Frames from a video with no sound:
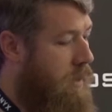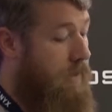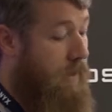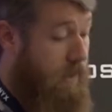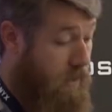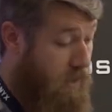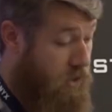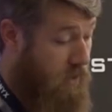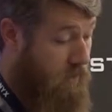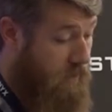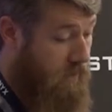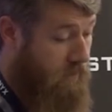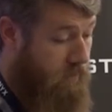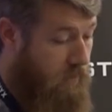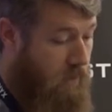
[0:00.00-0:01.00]
The conditions,
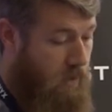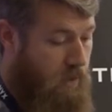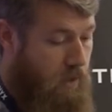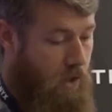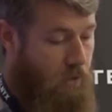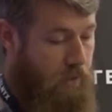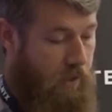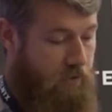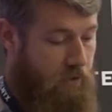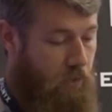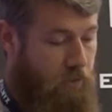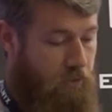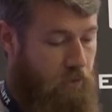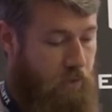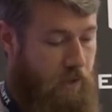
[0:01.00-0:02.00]
yes. Okay,
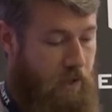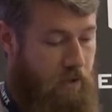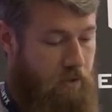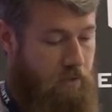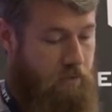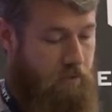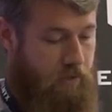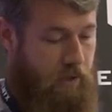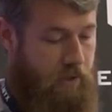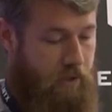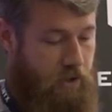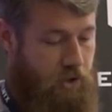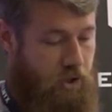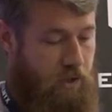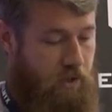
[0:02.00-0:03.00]
so, so here
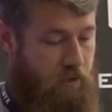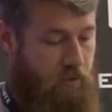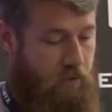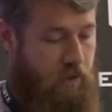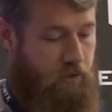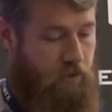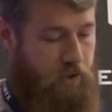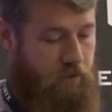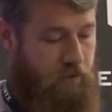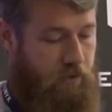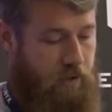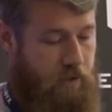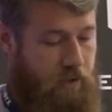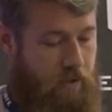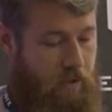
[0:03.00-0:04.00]
conditions is
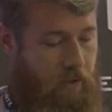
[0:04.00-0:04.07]
just a,